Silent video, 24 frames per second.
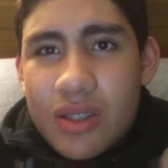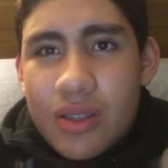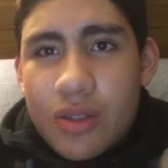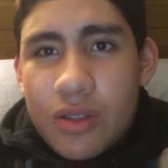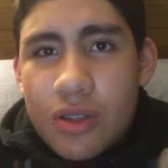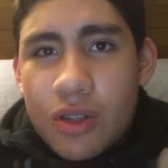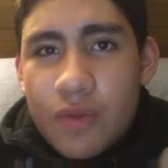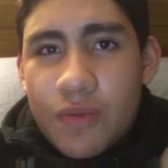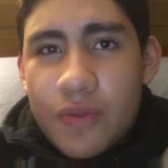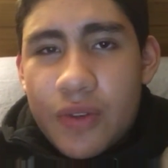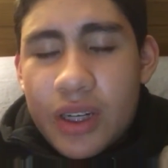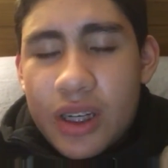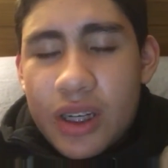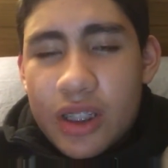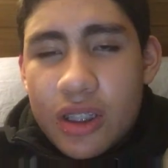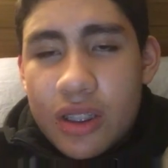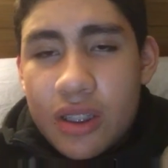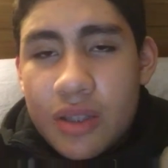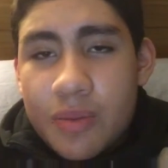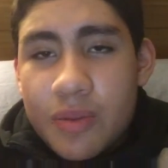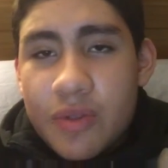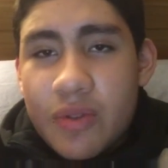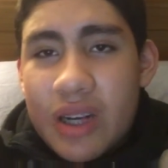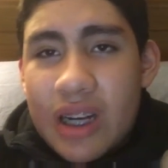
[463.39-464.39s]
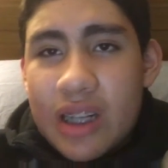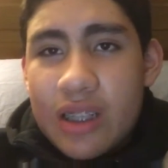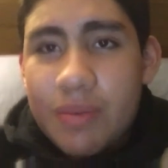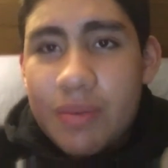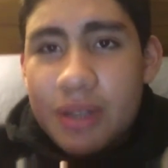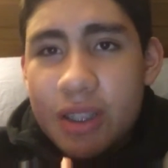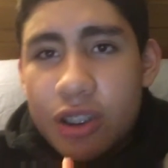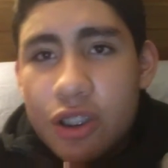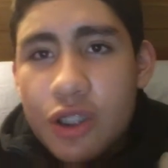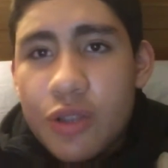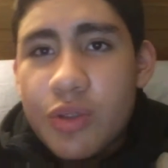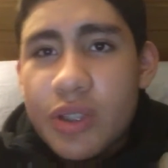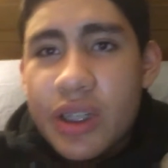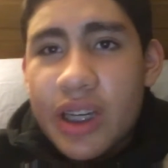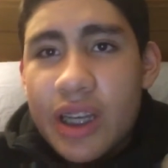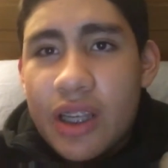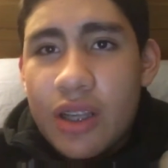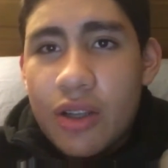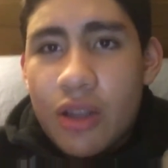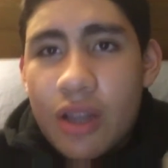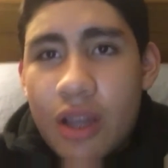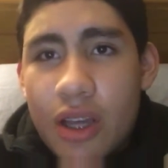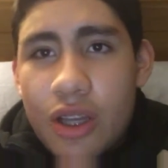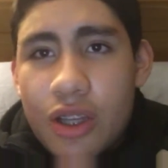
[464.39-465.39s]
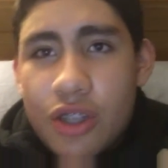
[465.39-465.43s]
don't forget to subscribe to my YouTube channel